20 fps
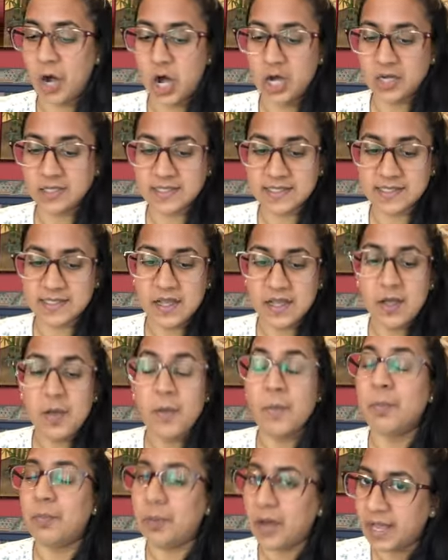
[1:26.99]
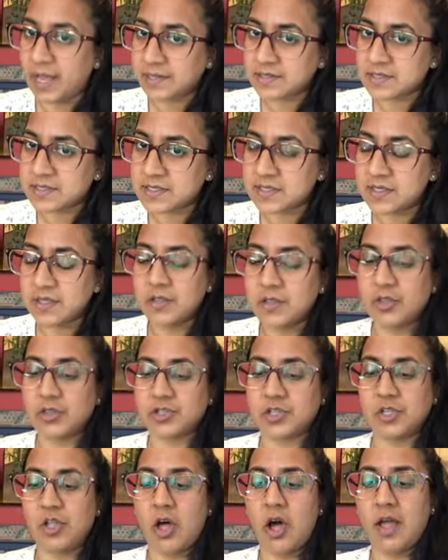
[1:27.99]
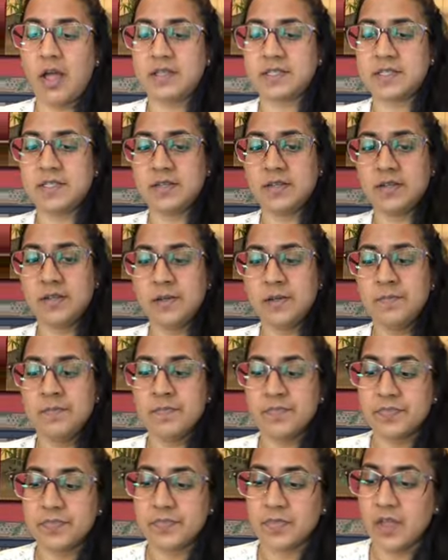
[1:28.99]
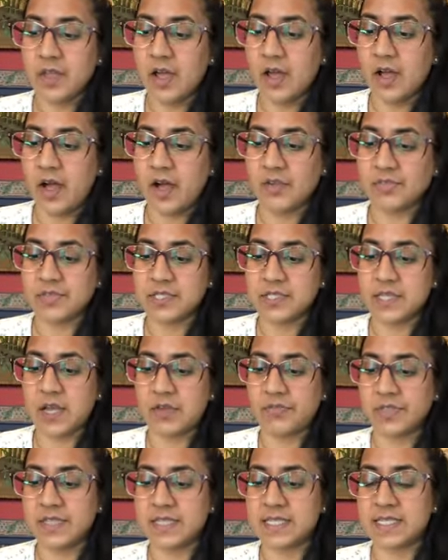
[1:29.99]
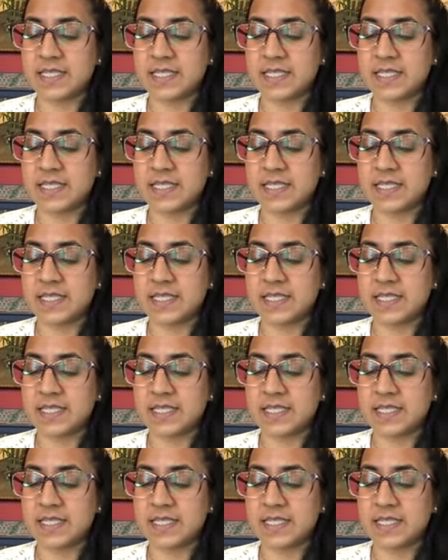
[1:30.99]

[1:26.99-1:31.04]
box, but there's a lot of stuff